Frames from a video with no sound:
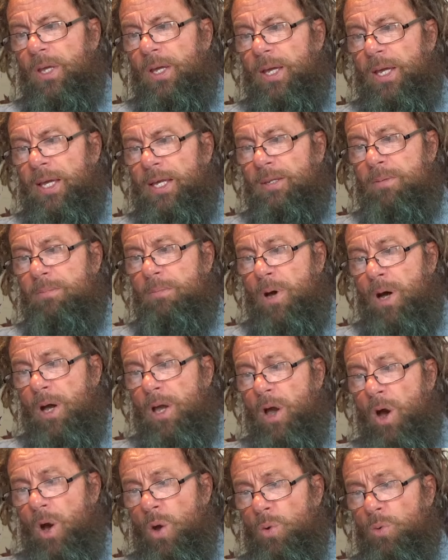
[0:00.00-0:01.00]
in my
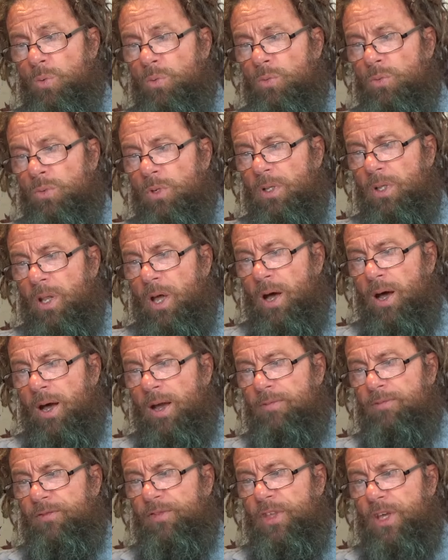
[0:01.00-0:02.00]
own
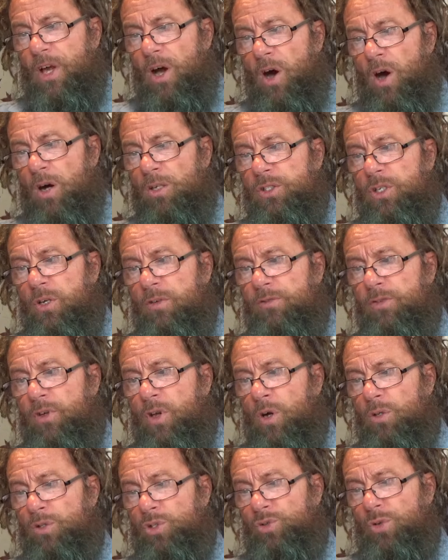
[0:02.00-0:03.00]
life the art of
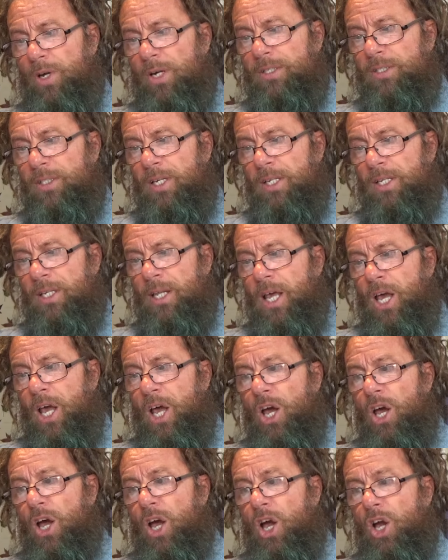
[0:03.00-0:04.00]
contracting
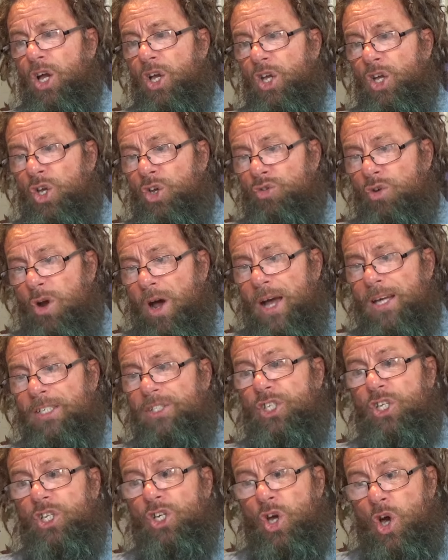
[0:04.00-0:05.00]

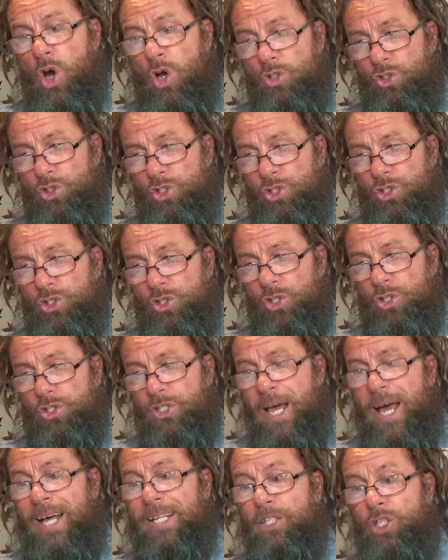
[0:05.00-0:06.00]
Christ consciousness
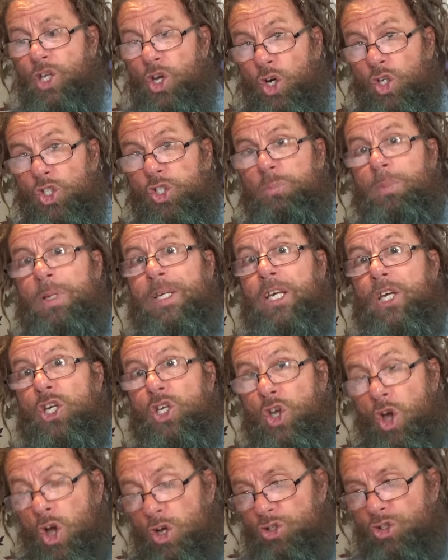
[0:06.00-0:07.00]
and cosmic
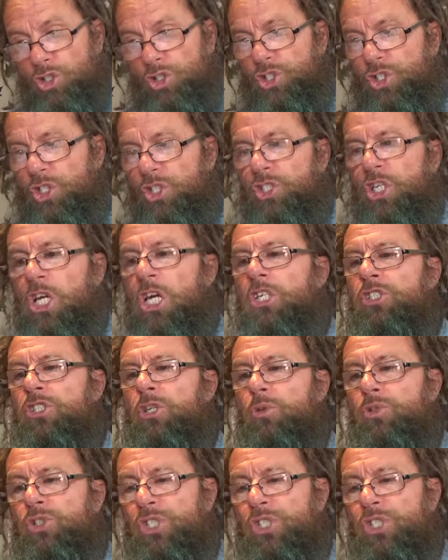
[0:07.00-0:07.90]
consciousness. So